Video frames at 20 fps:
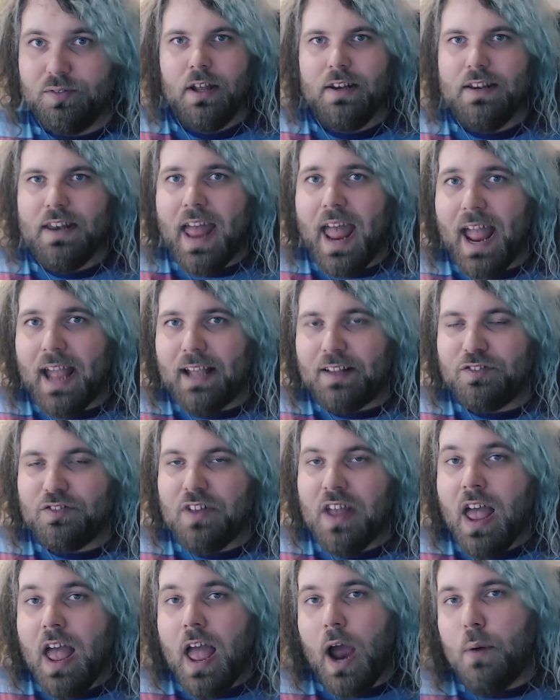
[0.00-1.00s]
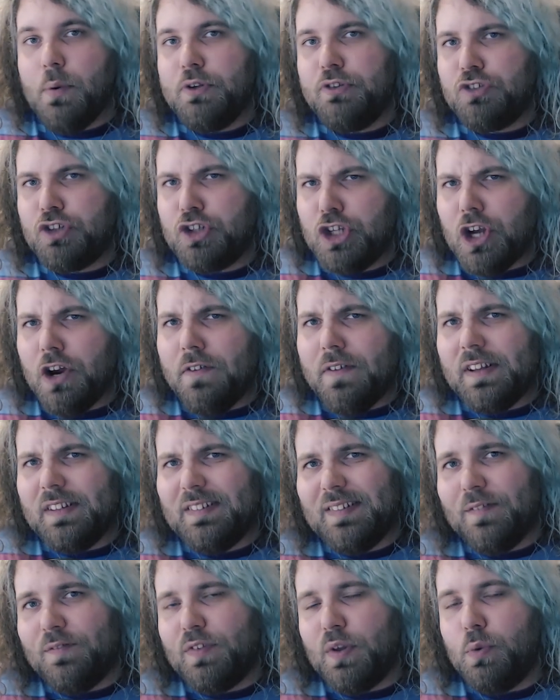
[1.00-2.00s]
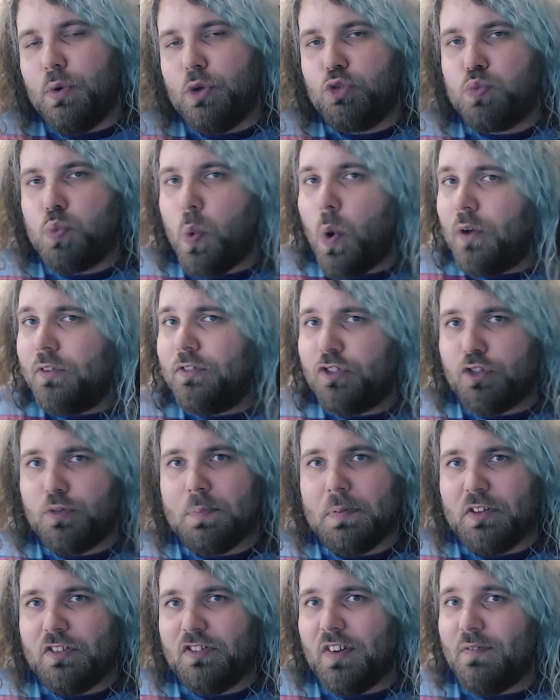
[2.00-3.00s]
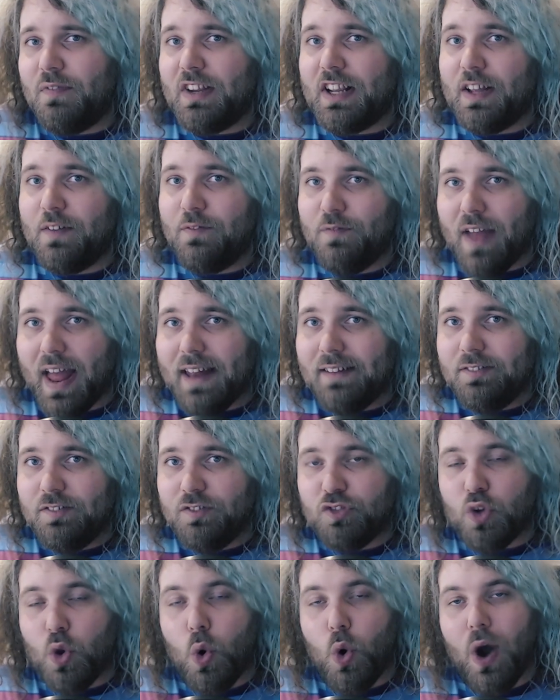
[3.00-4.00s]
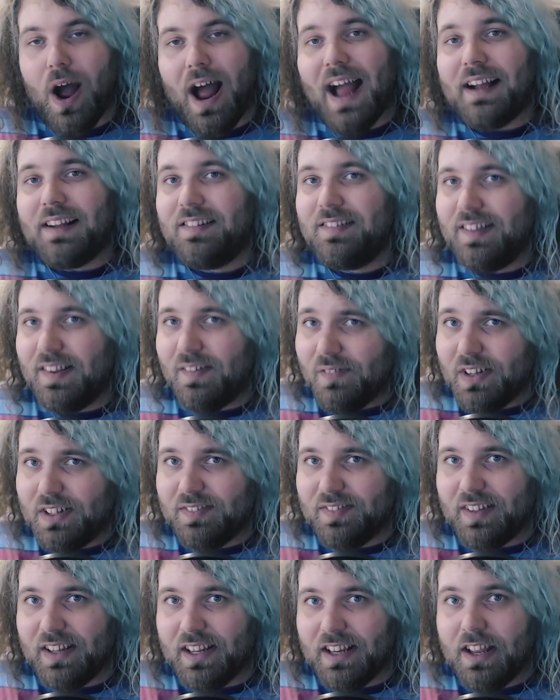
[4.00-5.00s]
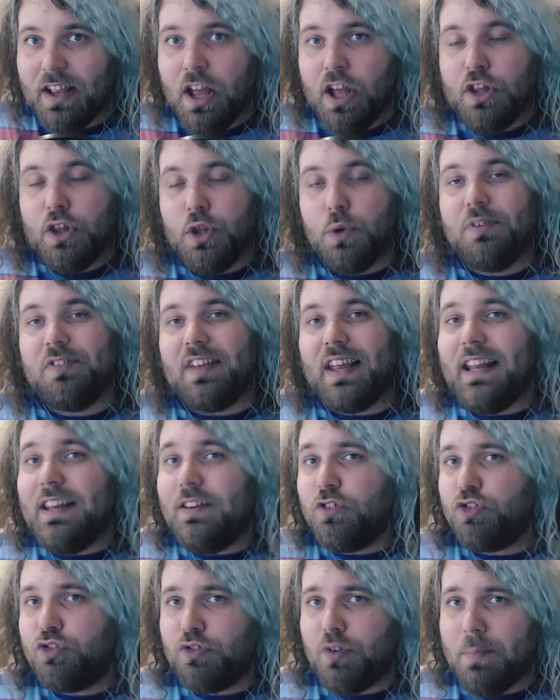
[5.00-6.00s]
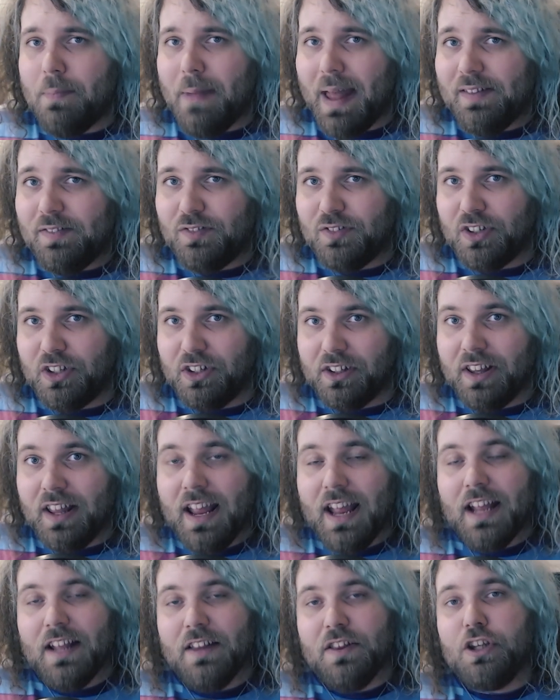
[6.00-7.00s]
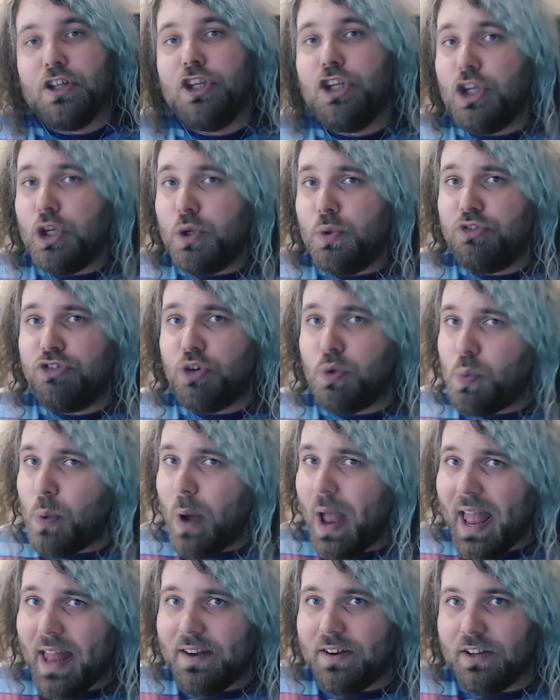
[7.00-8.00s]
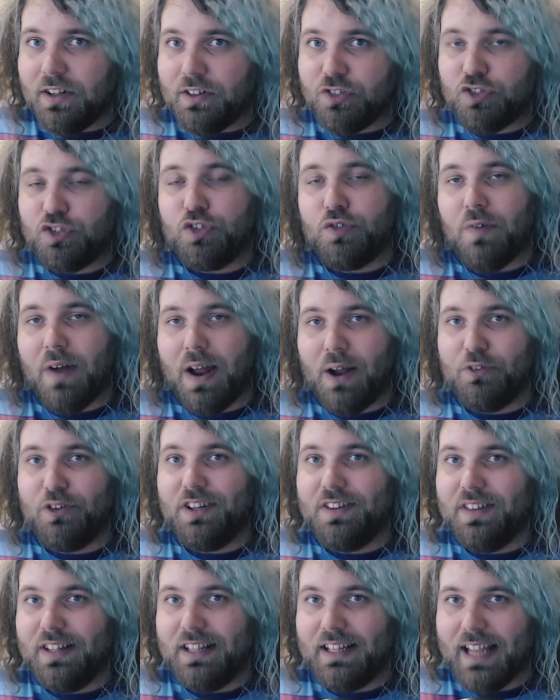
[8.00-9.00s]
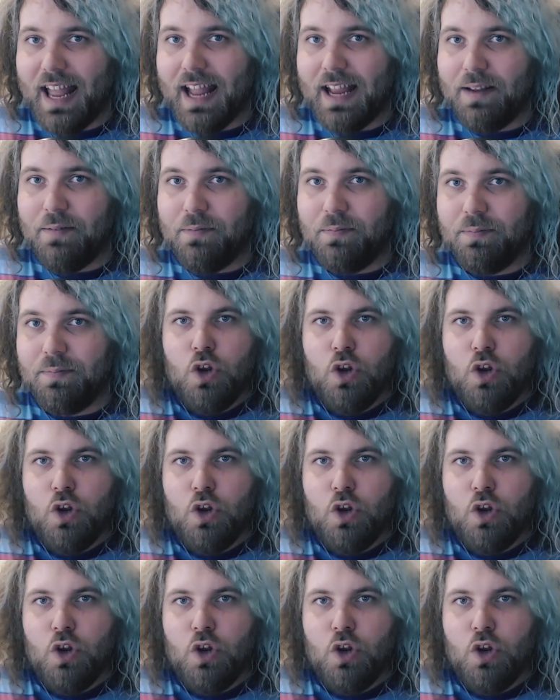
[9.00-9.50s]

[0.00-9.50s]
Next, I was curious if there was one specific event or activity that was instrumental in the huge awareness surrounding the game.